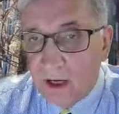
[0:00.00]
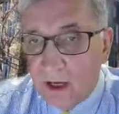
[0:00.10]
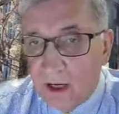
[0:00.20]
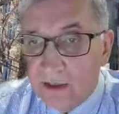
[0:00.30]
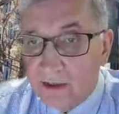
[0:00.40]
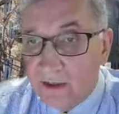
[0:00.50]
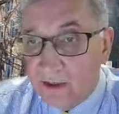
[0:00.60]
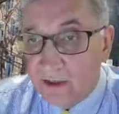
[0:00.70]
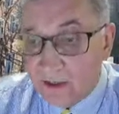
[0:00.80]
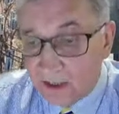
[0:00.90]
are the
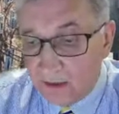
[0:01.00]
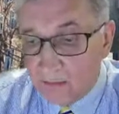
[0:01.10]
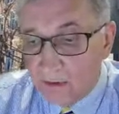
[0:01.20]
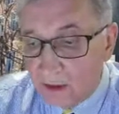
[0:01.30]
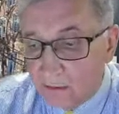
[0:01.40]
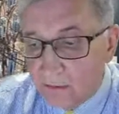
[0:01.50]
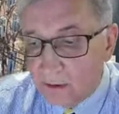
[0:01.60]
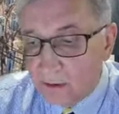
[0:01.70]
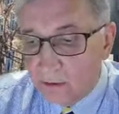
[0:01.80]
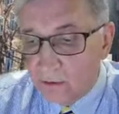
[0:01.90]
same,
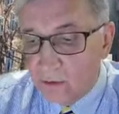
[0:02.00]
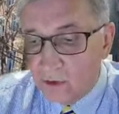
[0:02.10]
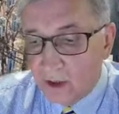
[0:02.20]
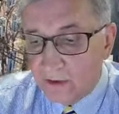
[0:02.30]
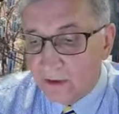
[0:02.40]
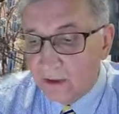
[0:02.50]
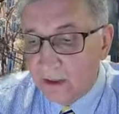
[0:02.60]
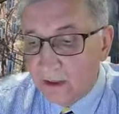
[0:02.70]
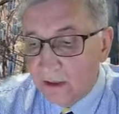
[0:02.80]
equal to each other,